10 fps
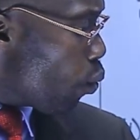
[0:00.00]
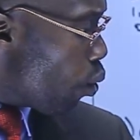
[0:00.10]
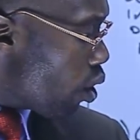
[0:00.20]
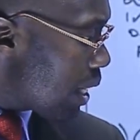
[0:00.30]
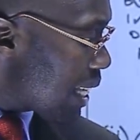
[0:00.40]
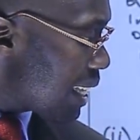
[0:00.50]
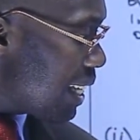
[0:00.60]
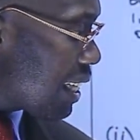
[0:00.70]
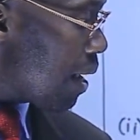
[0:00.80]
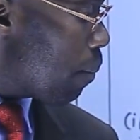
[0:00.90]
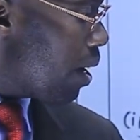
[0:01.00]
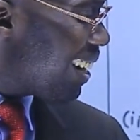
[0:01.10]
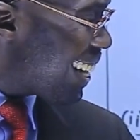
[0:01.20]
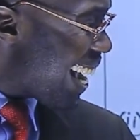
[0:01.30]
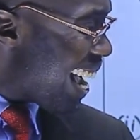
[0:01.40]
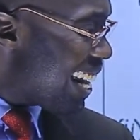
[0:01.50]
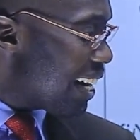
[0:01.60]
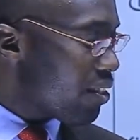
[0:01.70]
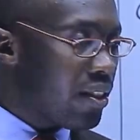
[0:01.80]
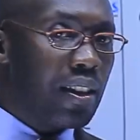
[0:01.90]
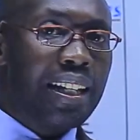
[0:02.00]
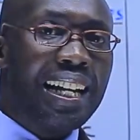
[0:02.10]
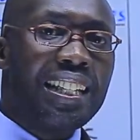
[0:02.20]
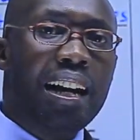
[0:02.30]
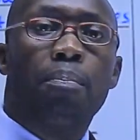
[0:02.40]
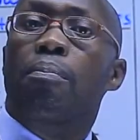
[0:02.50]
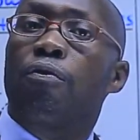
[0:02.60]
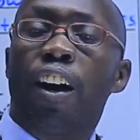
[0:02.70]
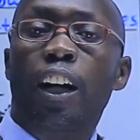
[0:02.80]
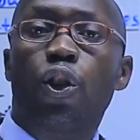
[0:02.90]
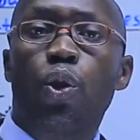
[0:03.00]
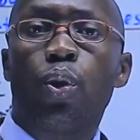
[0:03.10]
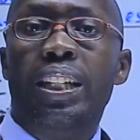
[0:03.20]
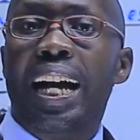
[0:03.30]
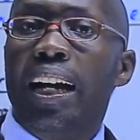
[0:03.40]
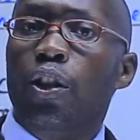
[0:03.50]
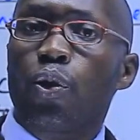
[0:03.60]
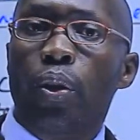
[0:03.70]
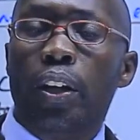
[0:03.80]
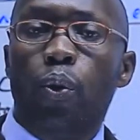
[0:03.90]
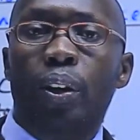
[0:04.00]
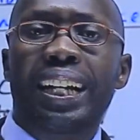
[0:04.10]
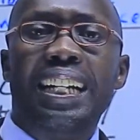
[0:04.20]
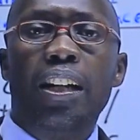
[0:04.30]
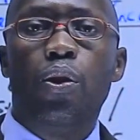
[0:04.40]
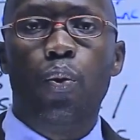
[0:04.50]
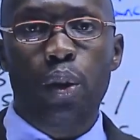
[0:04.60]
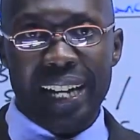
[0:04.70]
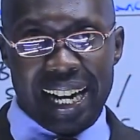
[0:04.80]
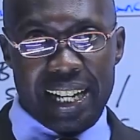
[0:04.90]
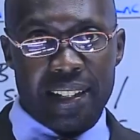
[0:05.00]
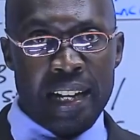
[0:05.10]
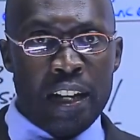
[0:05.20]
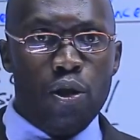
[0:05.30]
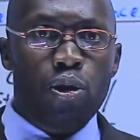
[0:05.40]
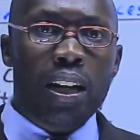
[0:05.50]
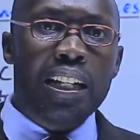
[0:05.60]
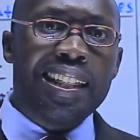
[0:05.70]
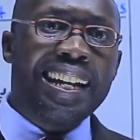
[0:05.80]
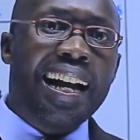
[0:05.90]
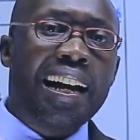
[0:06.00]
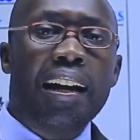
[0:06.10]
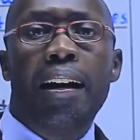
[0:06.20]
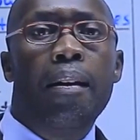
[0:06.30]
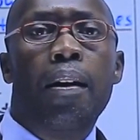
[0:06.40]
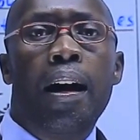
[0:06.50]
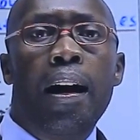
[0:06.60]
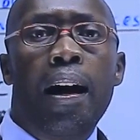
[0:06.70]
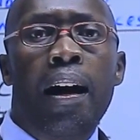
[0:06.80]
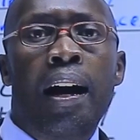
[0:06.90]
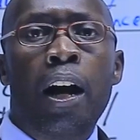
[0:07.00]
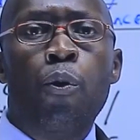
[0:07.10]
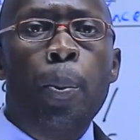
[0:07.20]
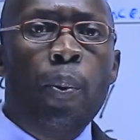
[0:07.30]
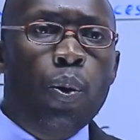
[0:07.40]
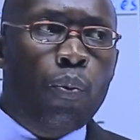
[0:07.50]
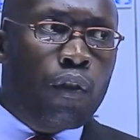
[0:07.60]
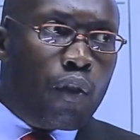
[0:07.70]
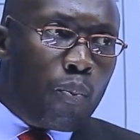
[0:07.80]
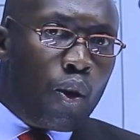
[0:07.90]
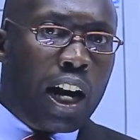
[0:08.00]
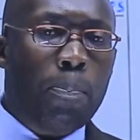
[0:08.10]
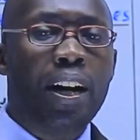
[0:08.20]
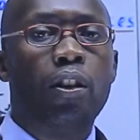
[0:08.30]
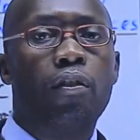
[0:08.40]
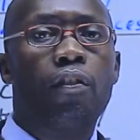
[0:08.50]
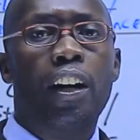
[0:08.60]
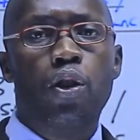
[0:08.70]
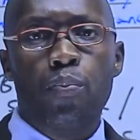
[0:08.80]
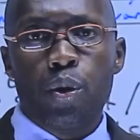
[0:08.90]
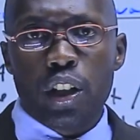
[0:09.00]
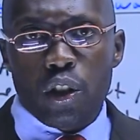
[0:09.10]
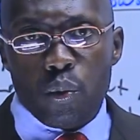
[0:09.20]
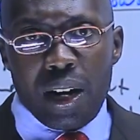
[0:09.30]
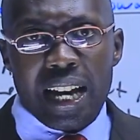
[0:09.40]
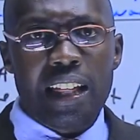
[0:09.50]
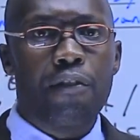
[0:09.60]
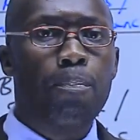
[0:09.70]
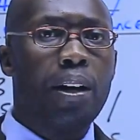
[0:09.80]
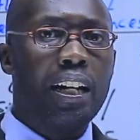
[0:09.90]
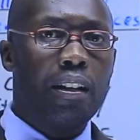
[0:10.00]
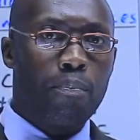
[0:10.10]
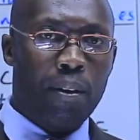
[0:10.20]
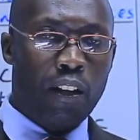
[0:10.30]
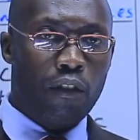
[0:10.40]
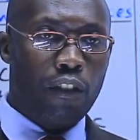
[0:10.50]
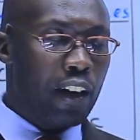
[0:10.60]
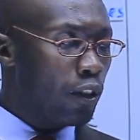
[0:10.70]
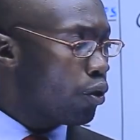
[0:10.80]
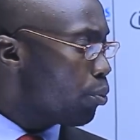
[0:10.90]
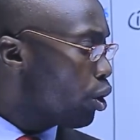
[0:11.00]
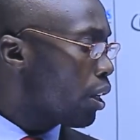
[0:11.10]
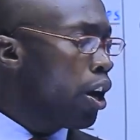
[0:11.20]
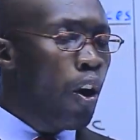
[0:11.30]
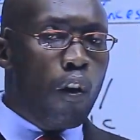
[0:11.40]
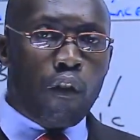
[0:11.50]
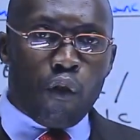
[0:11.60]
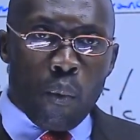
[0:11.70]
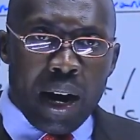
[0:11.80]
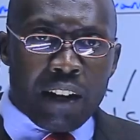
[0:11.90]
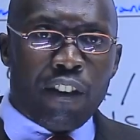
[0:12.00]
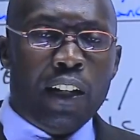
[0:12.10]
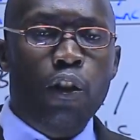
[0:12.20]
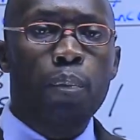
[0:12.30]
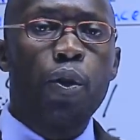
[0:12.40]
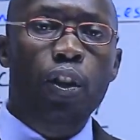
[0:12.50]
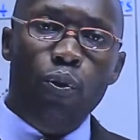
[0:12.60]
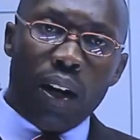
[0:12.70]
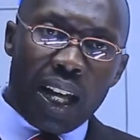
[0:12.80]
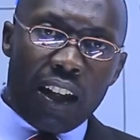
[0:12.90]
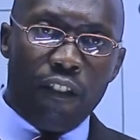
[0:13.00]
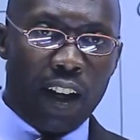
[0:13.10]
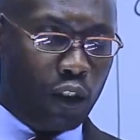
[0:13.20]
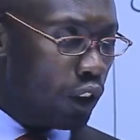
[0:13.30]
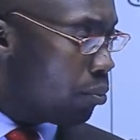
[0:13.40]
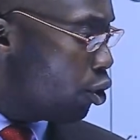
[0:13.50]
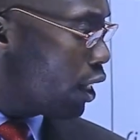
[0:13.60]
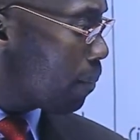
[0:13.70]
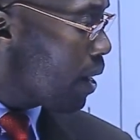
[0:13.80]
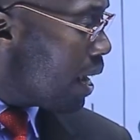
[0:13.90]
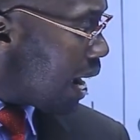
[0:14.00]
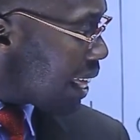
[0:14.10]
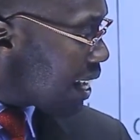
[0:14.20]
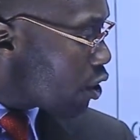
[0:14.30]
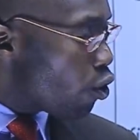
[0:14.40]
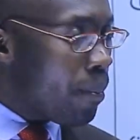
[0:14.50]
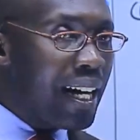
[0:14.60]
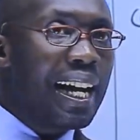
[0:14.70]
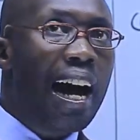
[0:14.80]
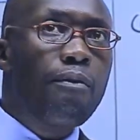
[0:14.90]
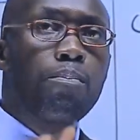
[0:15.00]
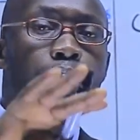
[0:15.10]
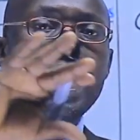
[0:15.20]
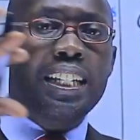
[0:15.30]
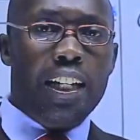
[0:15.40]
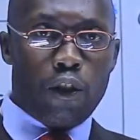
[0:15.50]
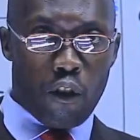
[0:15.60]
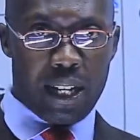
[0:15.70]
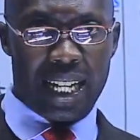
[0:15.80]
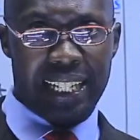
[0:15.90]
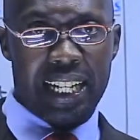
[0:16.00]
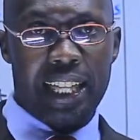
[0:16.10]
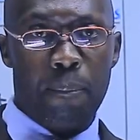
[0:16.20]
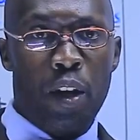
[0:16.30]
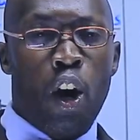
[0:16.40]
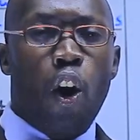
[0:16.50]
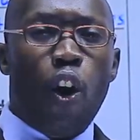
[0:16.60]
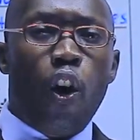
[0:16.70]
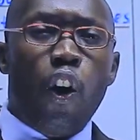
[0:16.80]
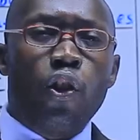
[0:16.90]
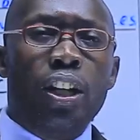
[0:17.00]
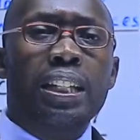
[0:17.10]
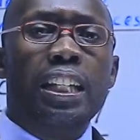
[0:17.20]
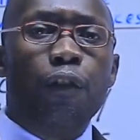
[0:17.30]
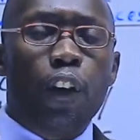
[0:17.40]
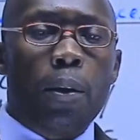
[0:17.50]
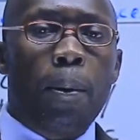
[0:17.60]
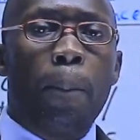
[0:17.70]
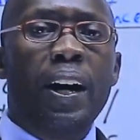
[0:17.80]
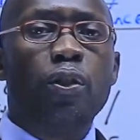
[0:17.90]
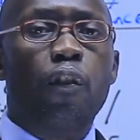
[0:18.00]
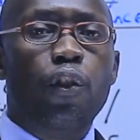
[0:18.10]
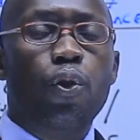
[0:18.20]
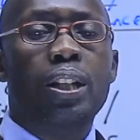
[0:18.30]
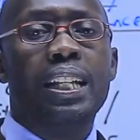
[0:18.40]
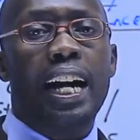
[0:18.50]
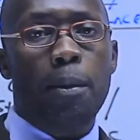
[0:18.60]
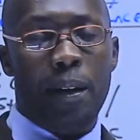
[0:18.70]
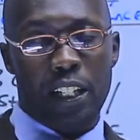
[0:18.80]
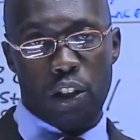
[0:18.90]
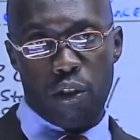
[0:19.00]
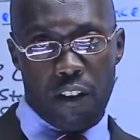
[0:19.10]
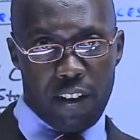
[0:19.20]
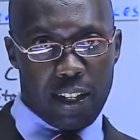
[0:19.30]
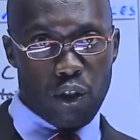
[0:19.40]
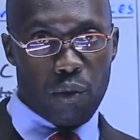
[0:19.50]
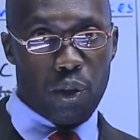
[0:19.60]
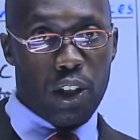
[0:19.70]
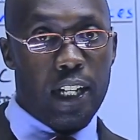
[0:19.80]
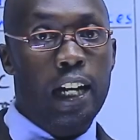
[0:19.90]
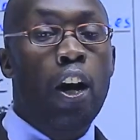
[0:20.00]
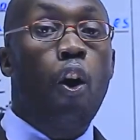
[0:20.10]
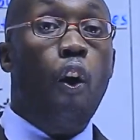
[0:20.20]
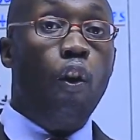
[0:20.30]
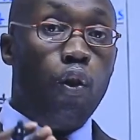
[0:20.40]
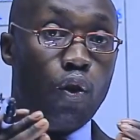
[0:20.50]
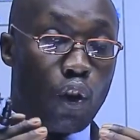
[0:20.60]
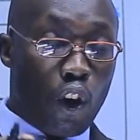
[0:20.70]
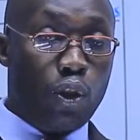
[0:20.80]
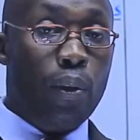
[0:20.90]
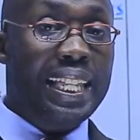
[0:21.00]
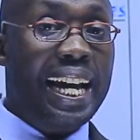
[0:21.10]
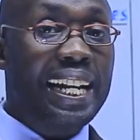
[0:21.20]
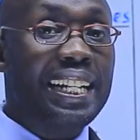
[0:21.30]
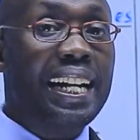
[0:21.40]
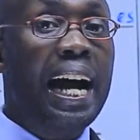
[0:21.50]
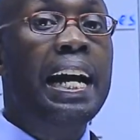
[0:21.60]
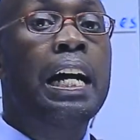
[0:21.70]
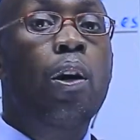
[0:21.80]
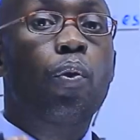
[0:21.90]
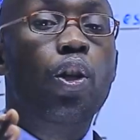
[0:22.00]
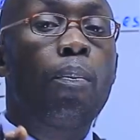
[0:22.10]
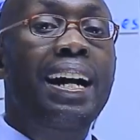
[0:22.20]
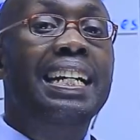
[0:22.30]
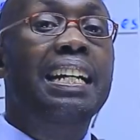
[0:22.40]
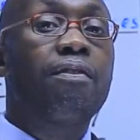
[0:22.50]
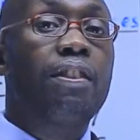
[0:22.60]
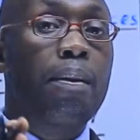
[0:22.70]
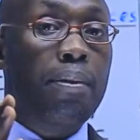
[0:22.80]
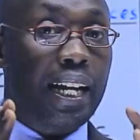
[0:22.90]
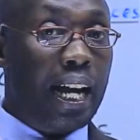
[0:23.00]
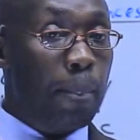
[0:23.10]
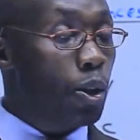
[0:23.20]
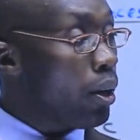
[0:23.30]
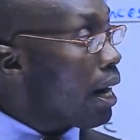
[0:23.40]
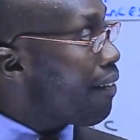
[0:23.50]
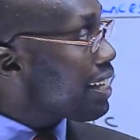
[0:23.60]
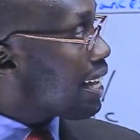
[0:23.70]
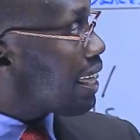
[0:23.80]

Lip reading: water system, tunnels. There are some factories which are usually connected through tunnels so that they can allow people to move from one part of the factory building to another part of the factory building, or from one factory building to another factory building. Others normally have bridges connecting them. All this is for the purpose of using that particular factory building. All those costs, when they are incurred, we normally give them the capital allowance